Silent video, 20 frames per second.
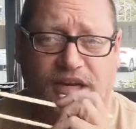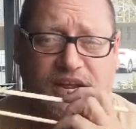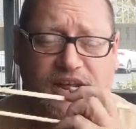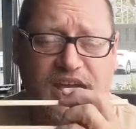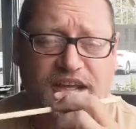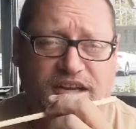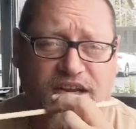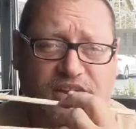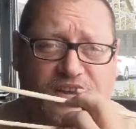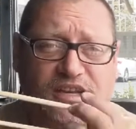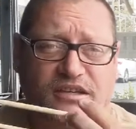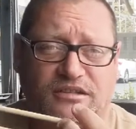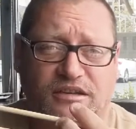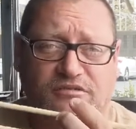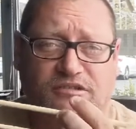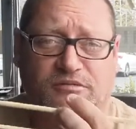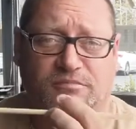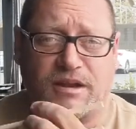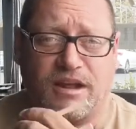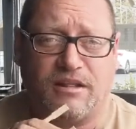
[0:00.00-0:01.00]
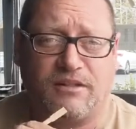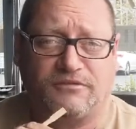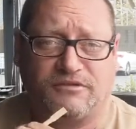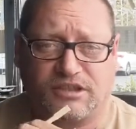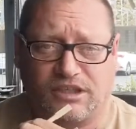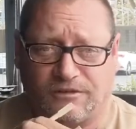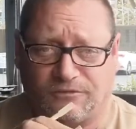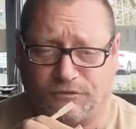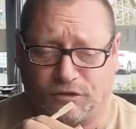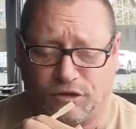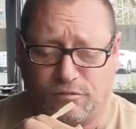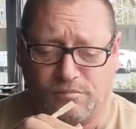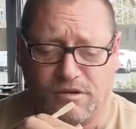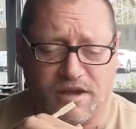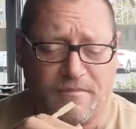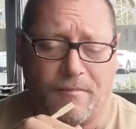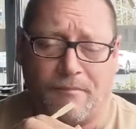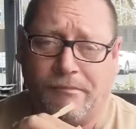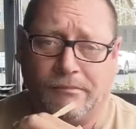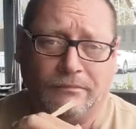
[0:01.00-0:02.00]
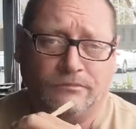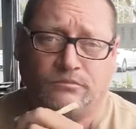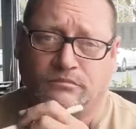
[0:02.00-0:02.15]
I mean, I had a hint of smell of seafood, but